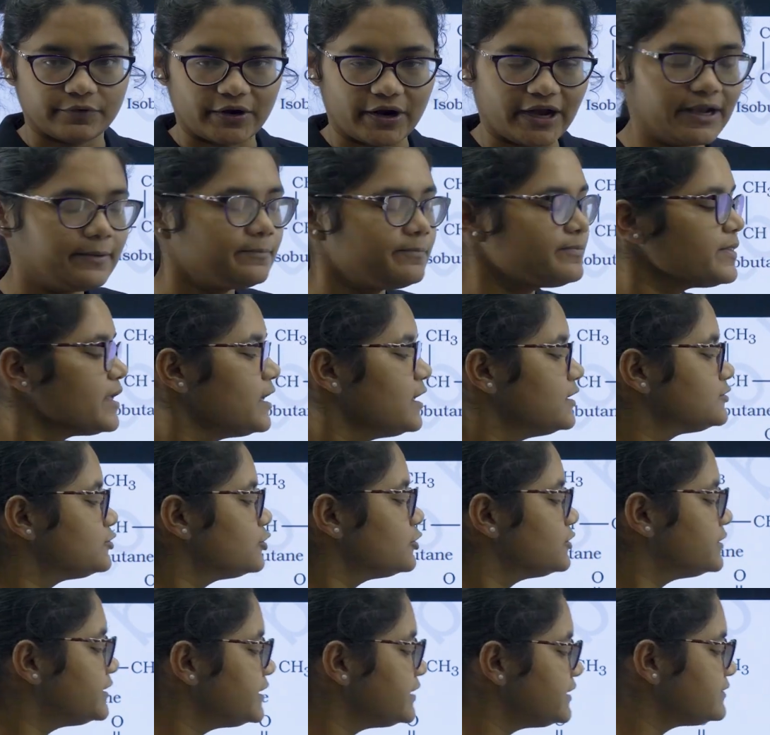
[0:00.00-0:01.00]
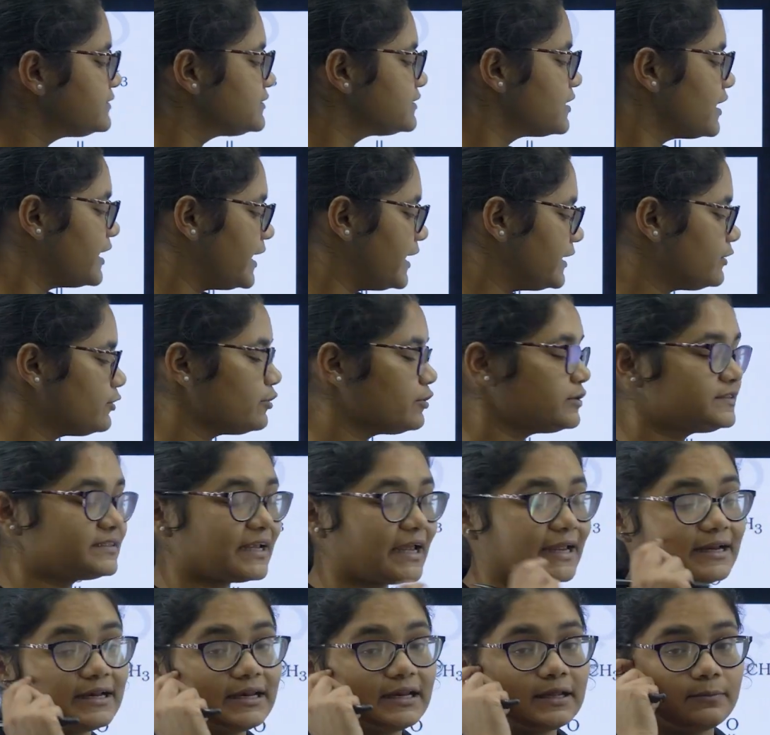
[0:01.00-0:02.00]
right so these
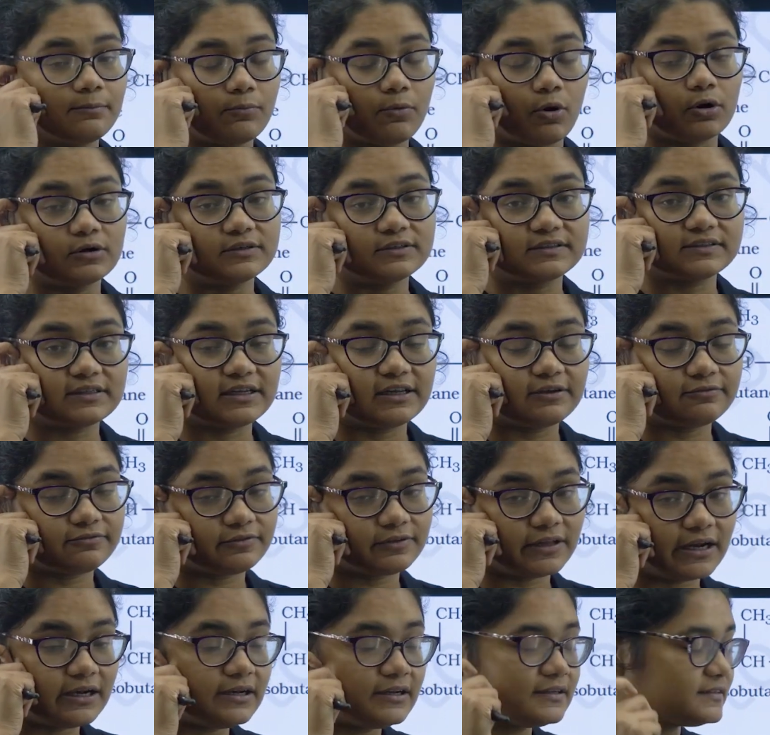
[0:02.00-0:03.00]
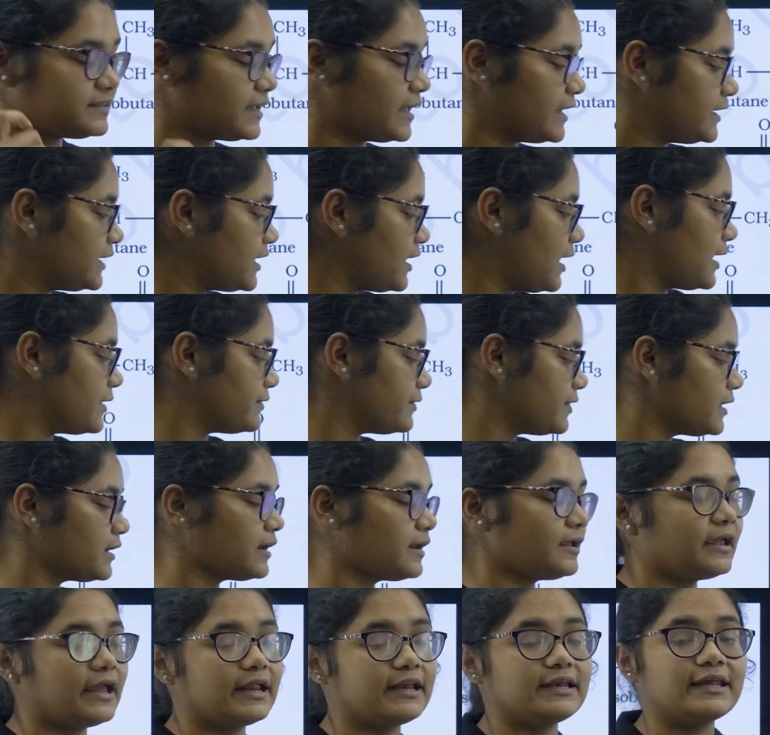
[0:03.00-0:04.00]
heterocyclic bonds if there is any
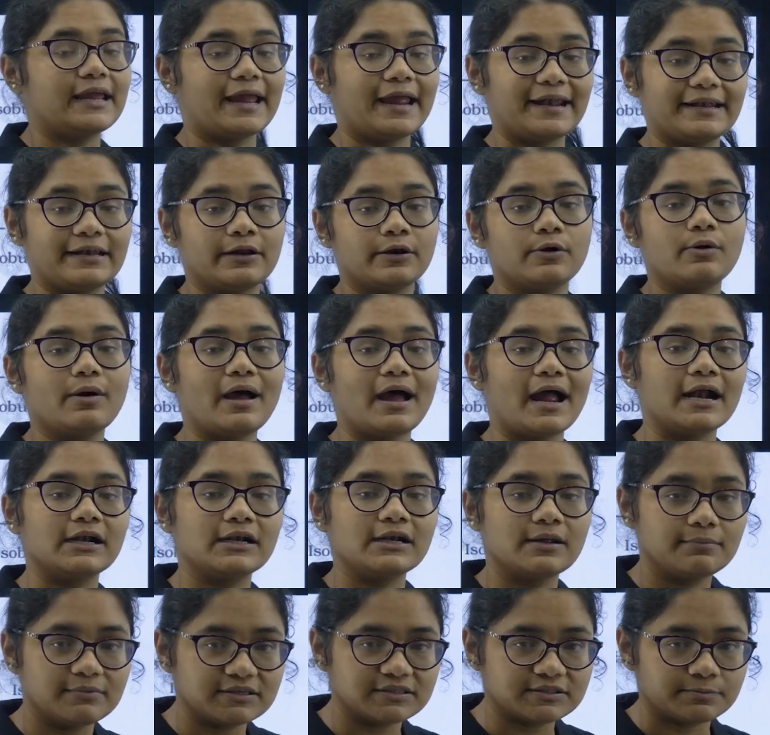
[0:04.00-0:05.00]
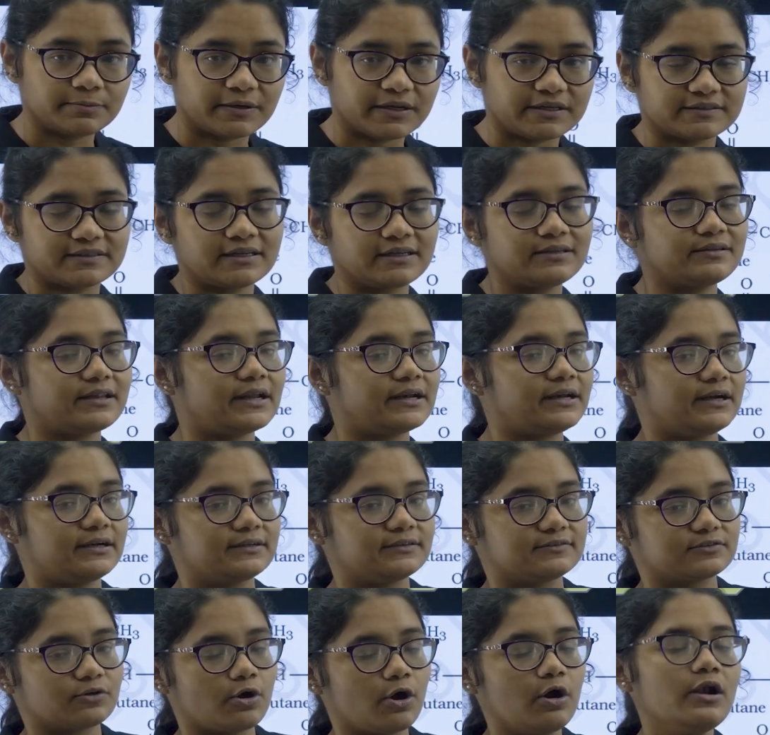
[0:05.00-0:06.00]
other any hetero atom is present then
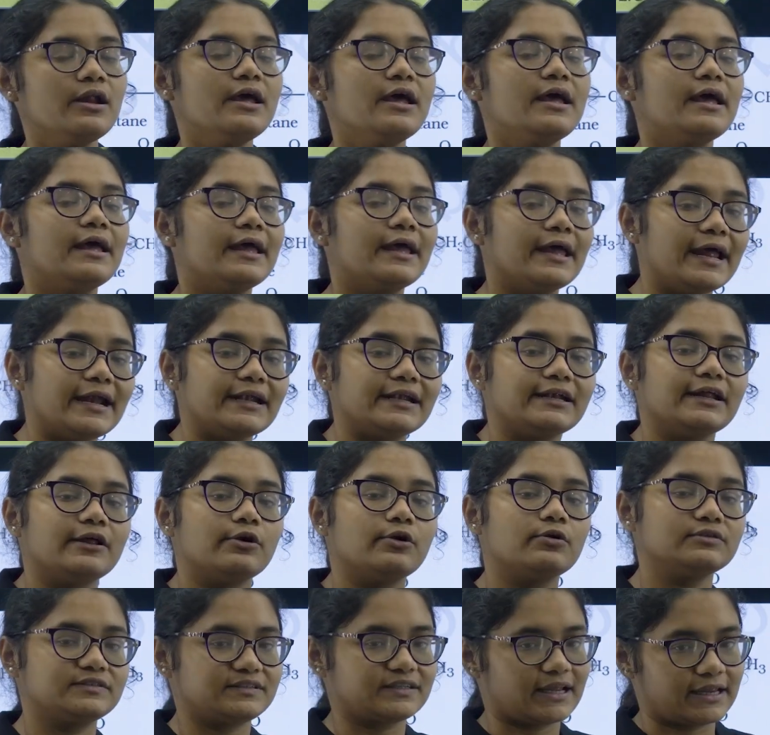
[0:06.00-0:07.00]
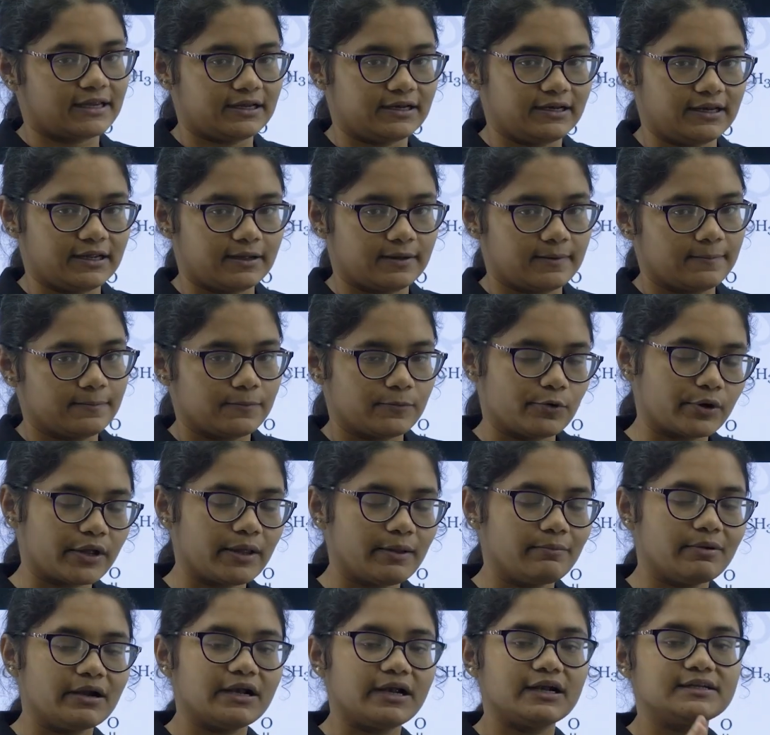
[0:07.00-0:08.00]
it is called heterocyclic
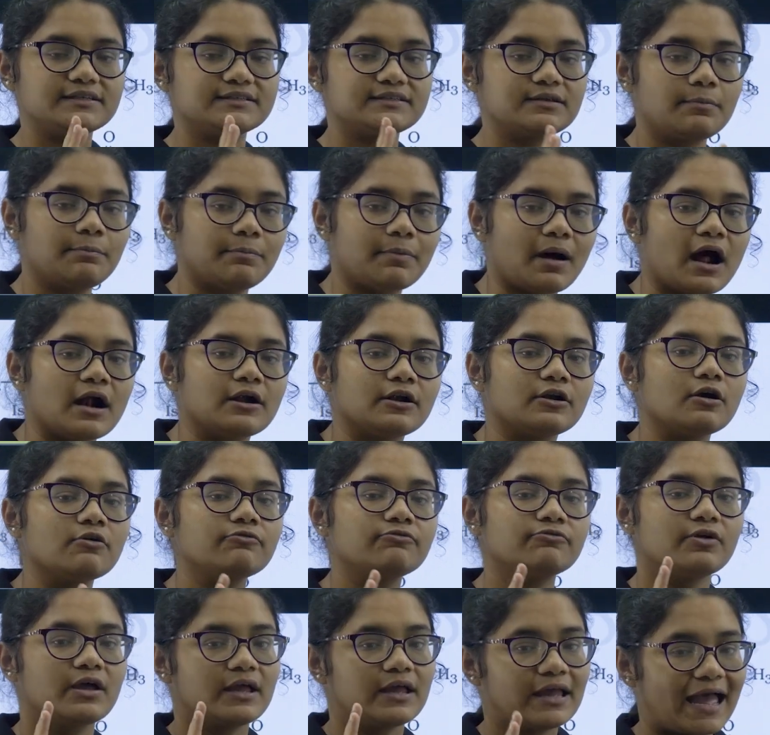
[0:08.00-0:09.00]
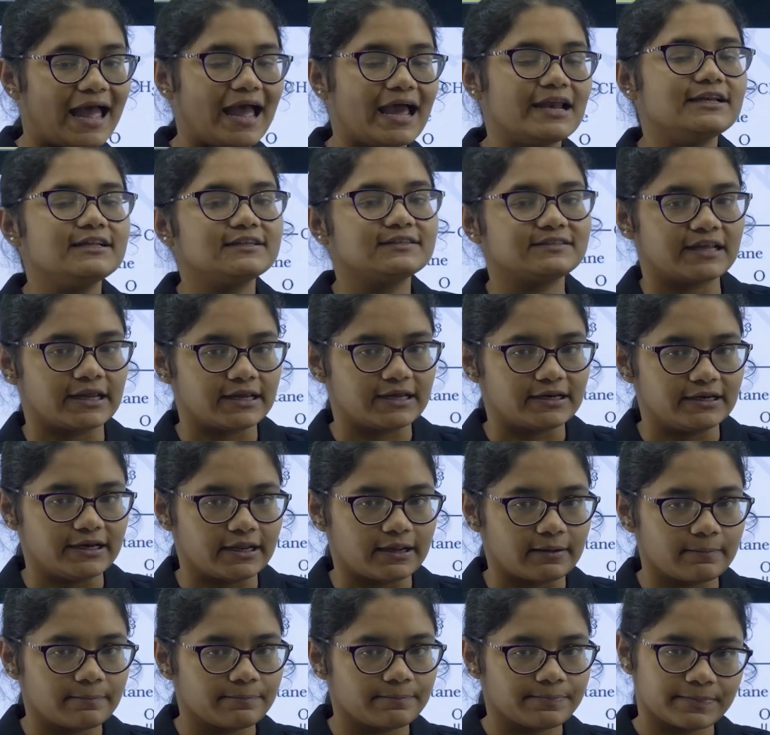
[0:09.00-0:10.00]
okay but it is a part of
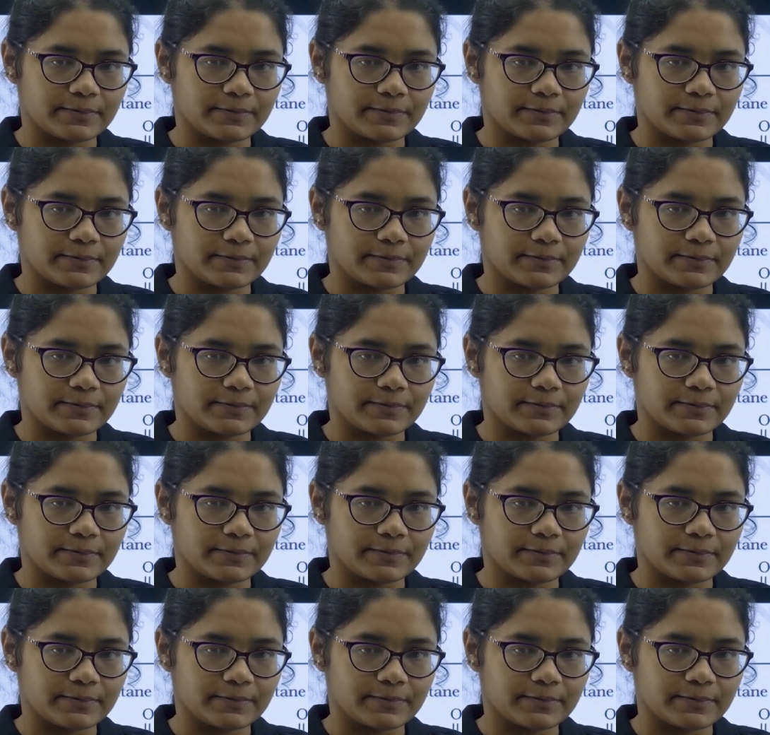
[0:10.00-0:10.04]
alicyclic.